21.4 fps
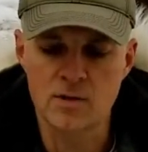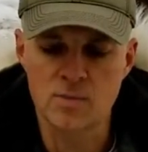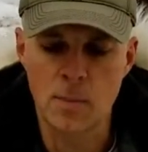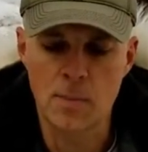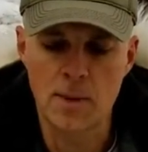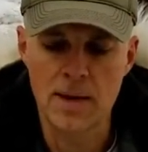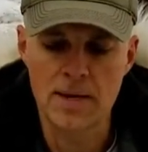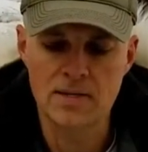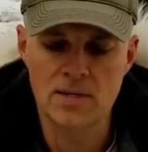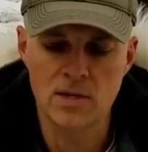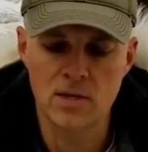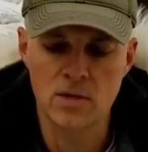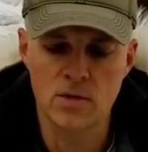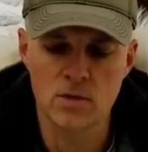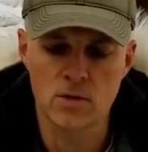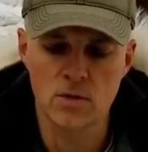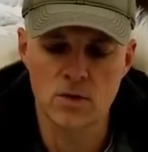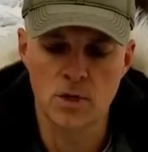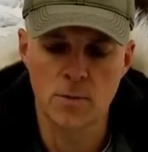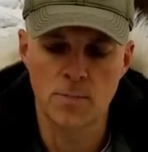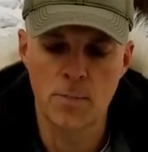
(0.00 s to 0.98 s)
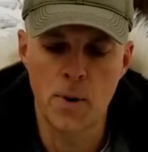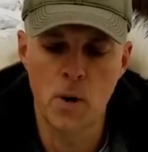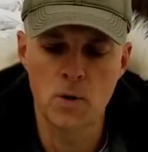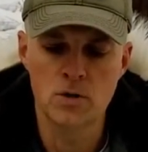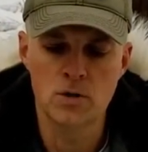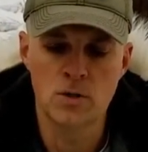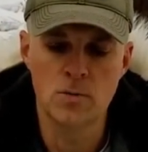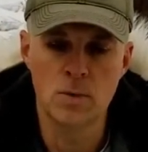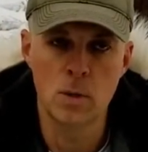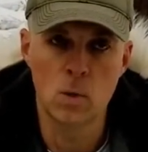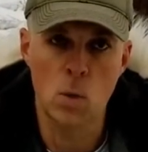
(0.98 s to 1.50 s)
but basically they're supposed
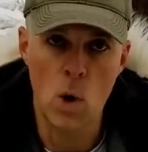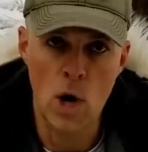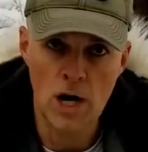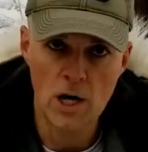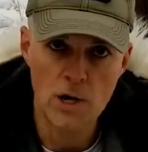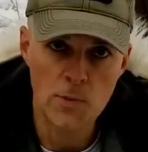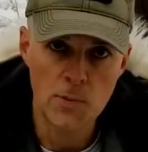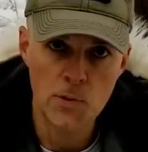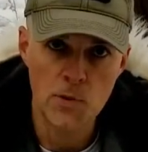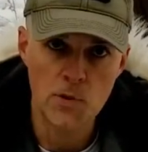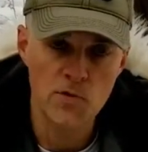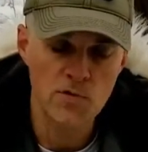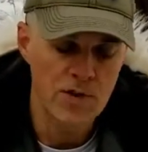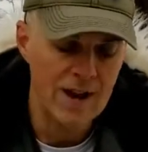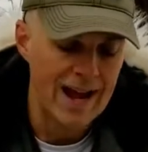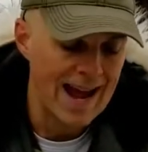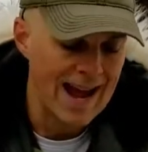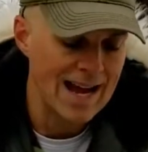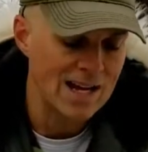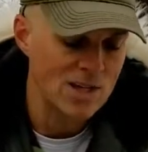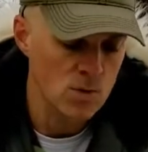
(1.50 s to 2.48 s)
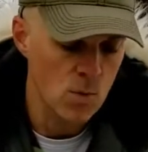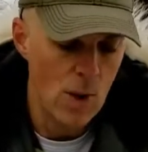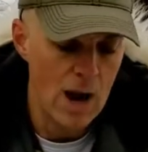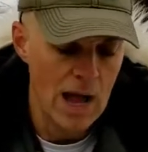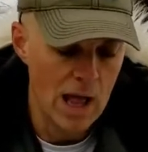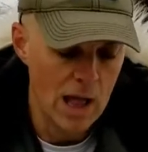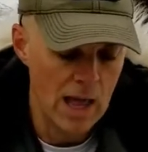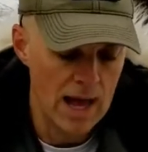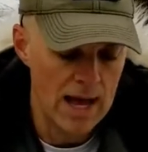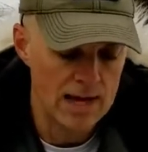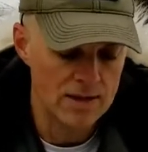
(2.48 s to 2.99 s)
to be waterproof as
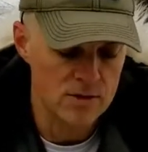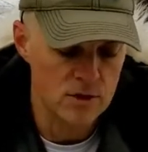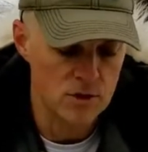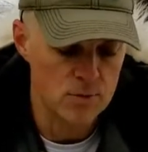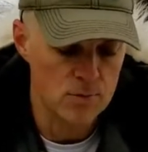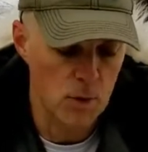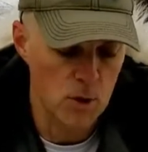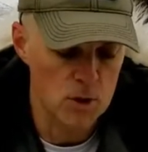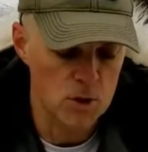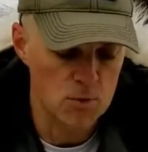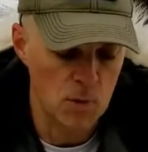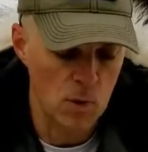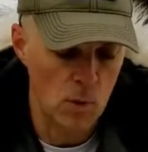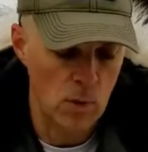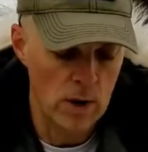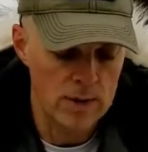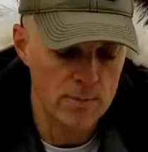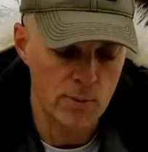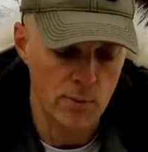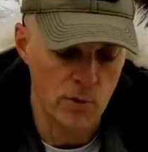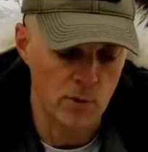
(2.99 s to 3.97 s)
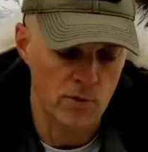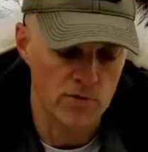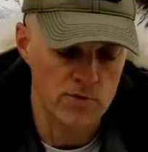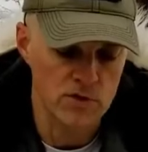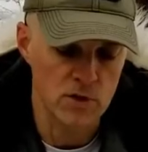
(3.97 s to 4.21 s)
well as they're supposed to be windproof.